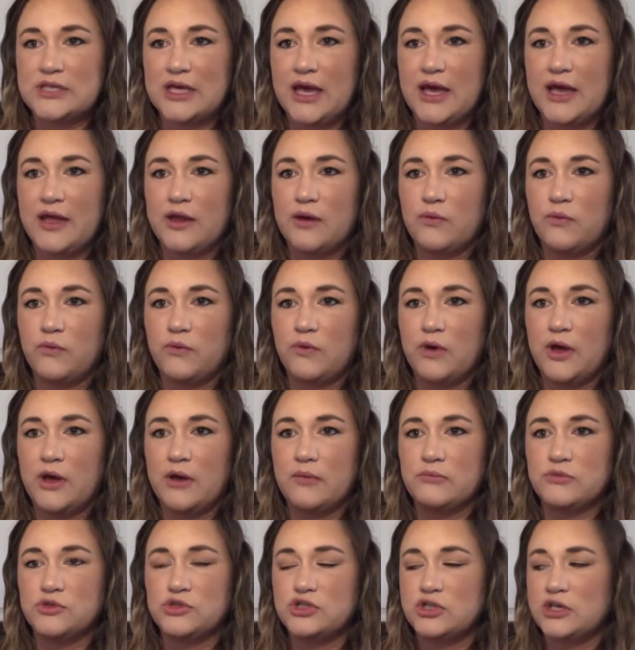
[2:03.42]
that
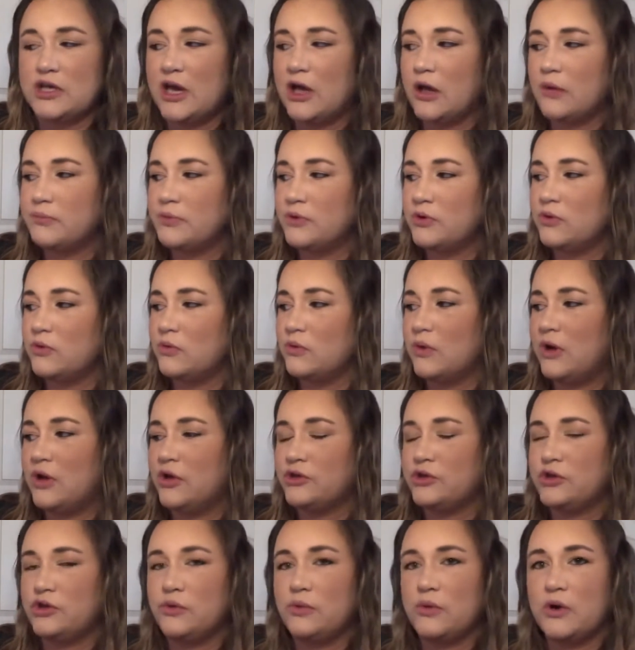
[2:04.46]
um, should help you
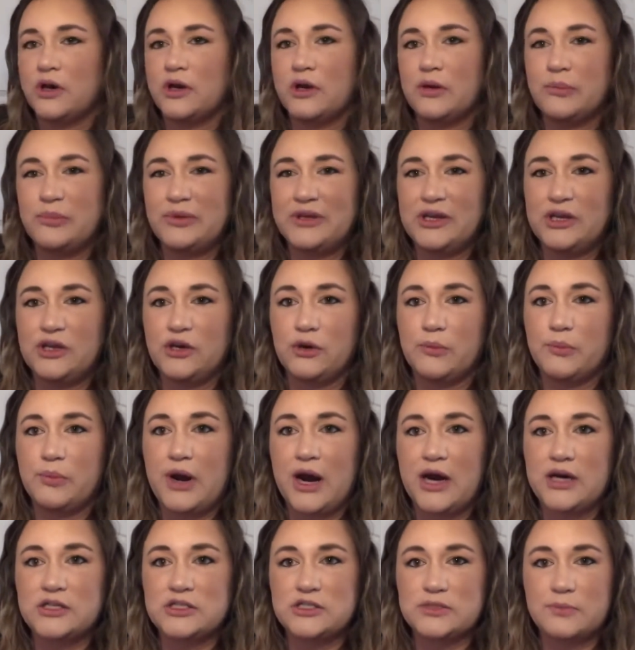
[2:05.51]
while you are completing your
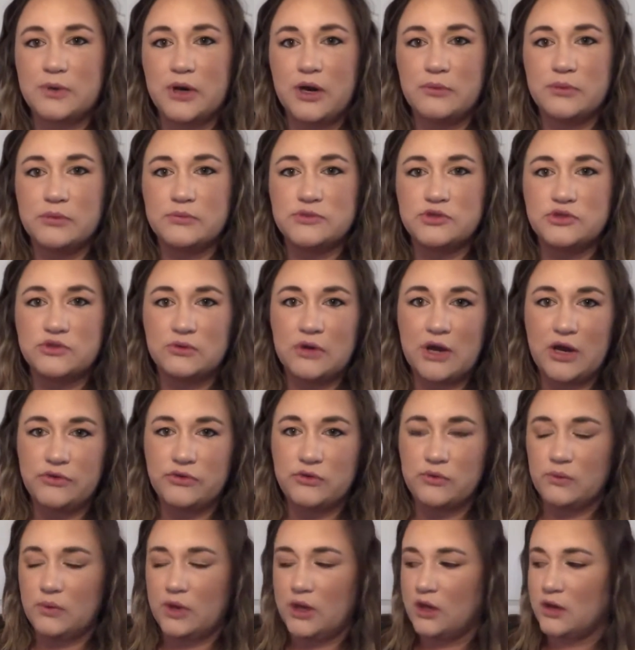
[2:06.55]
practice problems
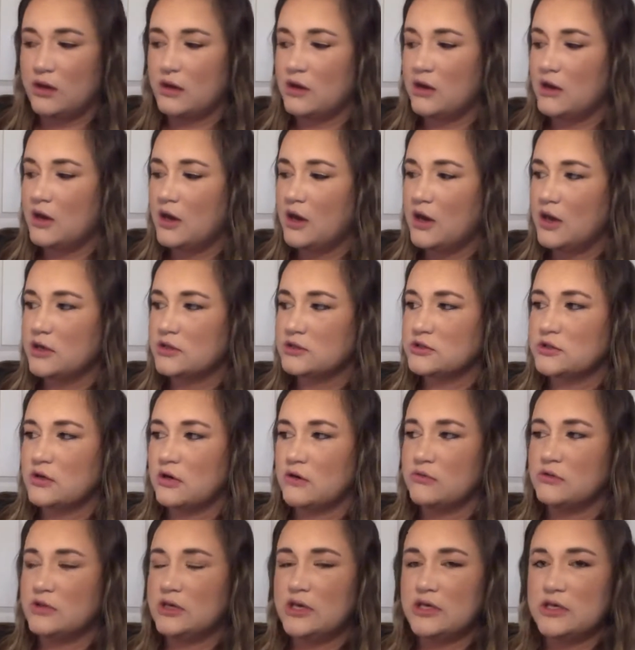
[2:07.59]
throughout the week.
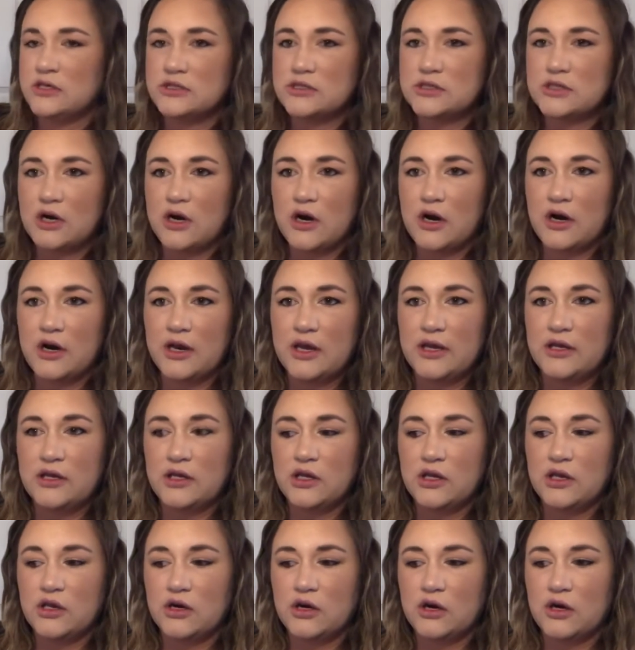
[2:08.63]
So these are in
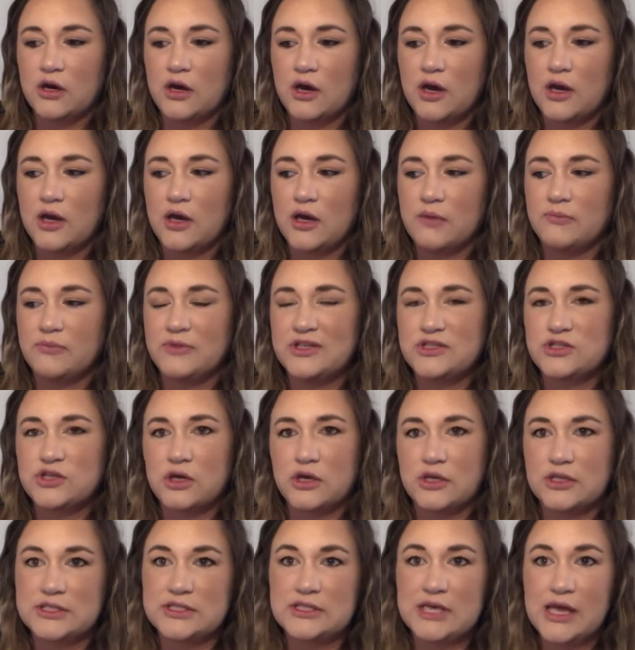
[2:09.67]
here, um, these
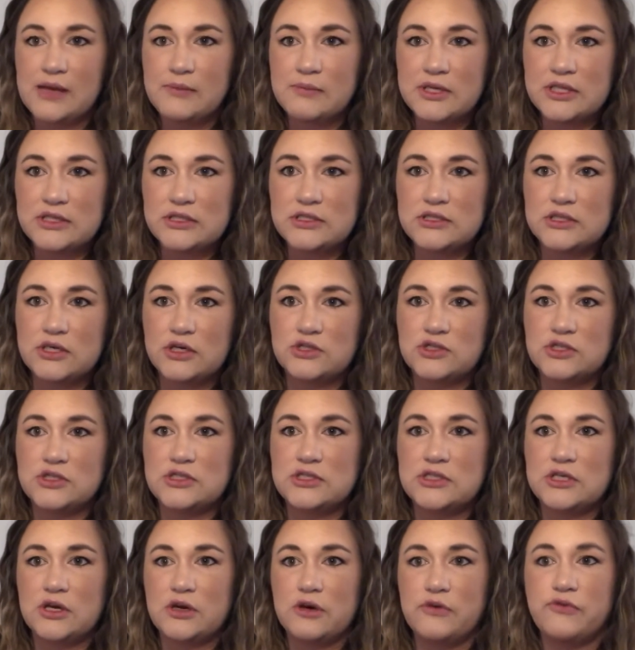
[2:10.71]
aren't assignments, they're
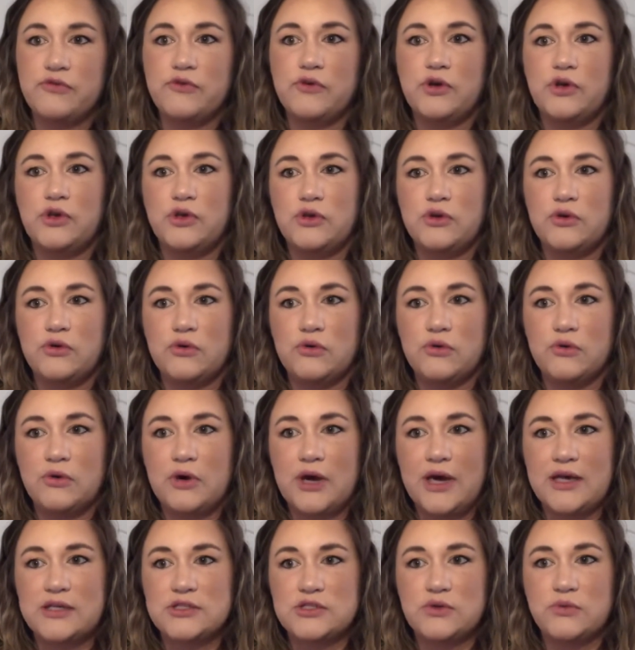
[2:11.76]
just here for you
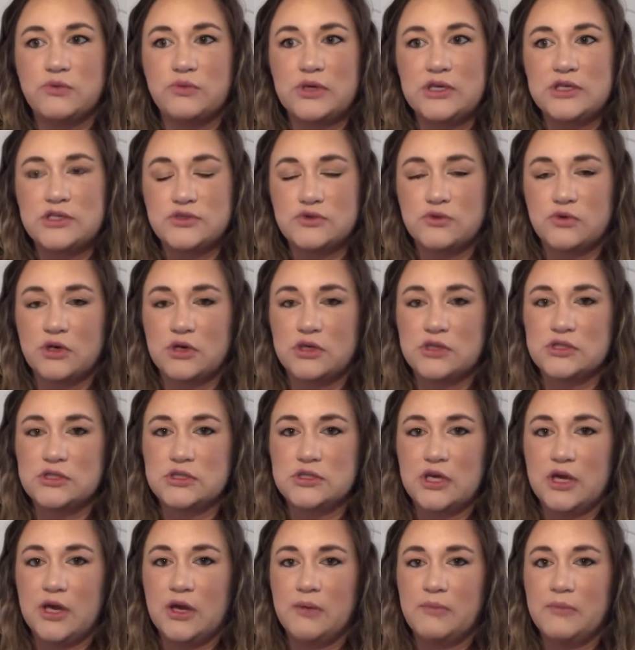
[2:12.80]
as a
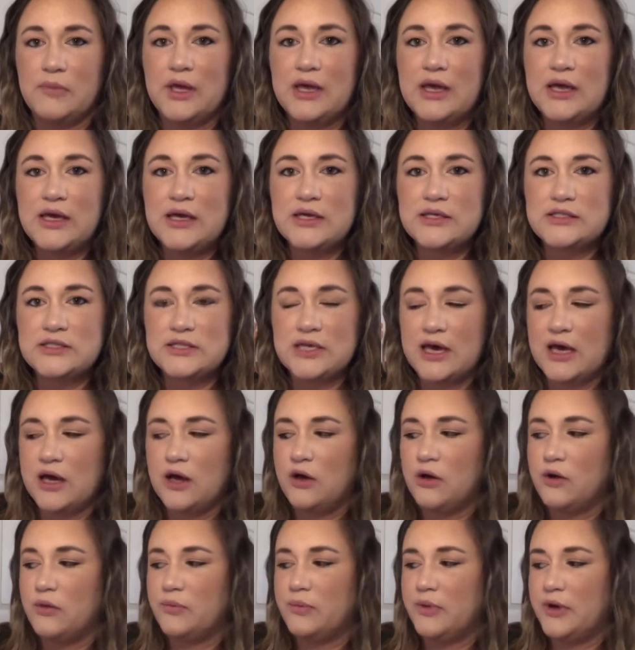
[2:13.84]
resource um, to
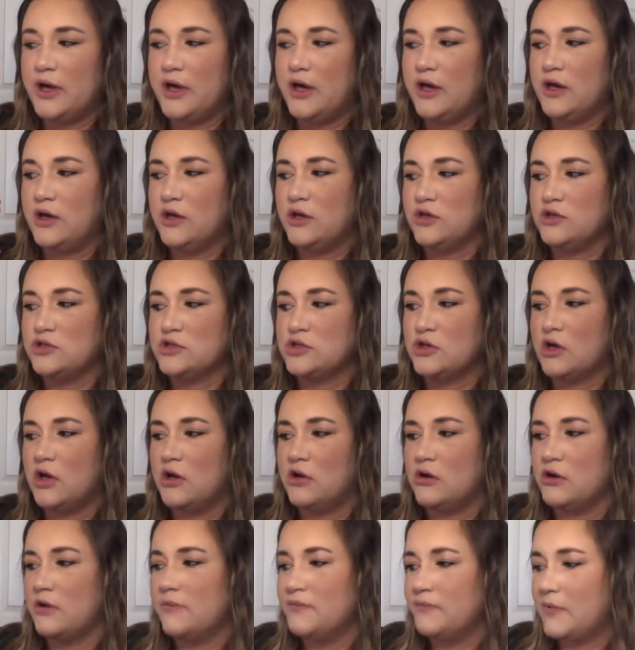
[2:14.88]
help uh, your
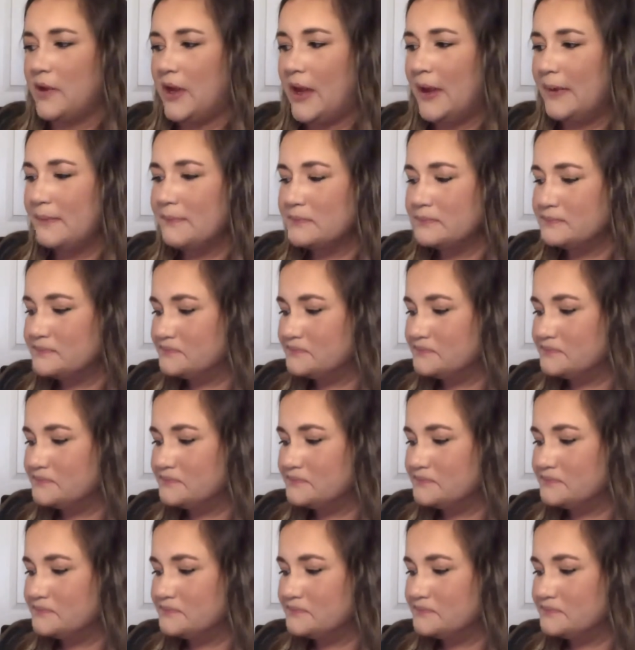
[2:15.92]
scholar, okay?